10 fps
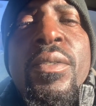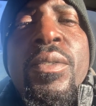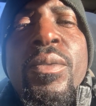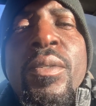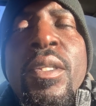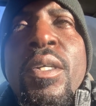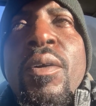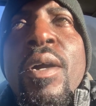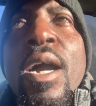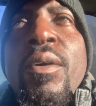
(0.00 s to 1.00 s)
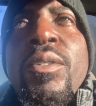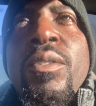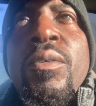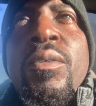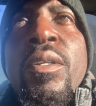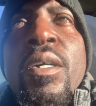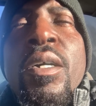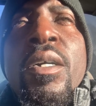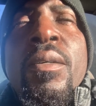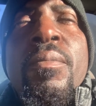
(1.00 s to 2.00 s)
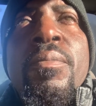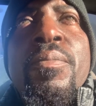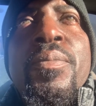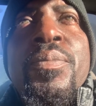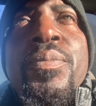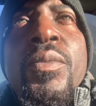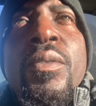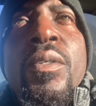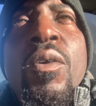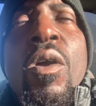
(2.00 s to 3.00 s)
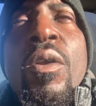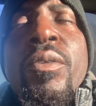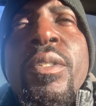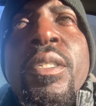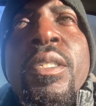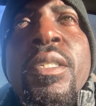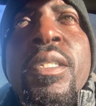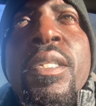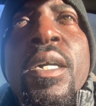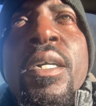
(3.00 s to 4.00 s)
little house on Carlton and